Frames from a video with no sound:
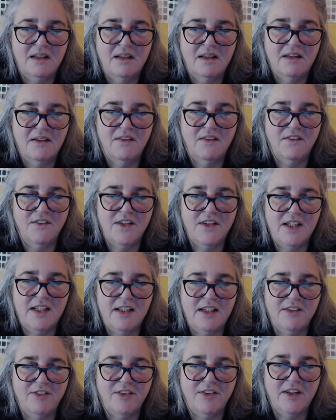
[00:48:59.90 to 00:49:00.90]
three
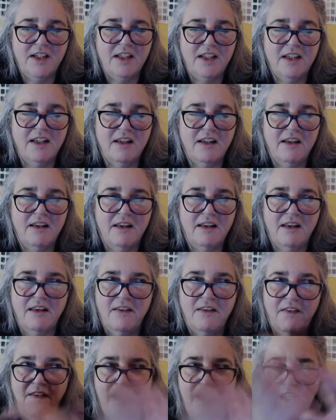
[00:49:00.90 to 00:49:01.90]
different
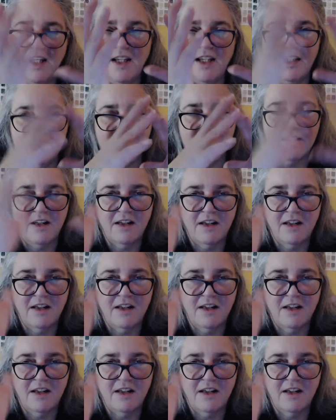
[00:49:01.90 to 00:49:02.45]
things all